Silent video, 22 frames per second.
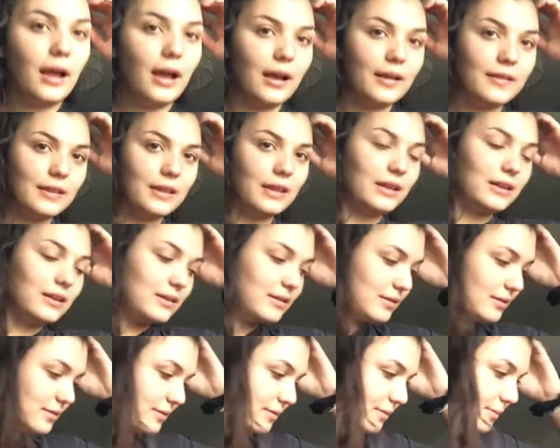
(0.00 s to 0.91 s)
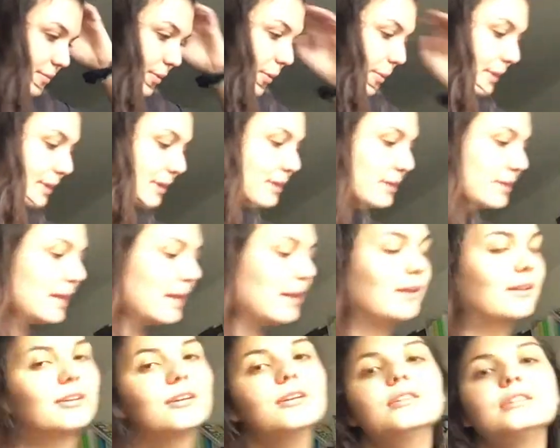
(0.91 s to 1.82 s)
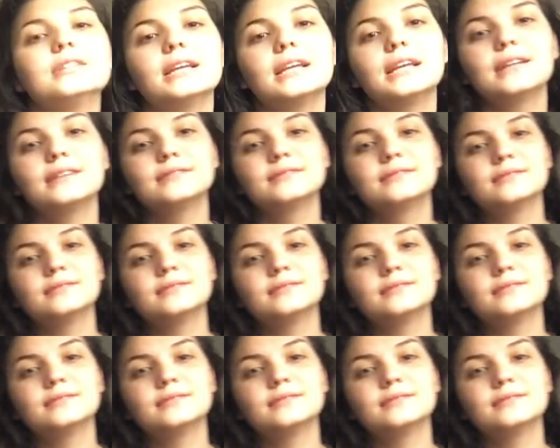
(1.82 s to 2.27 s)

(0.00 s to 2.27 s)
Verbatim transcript: And then probably going to take a hoodie.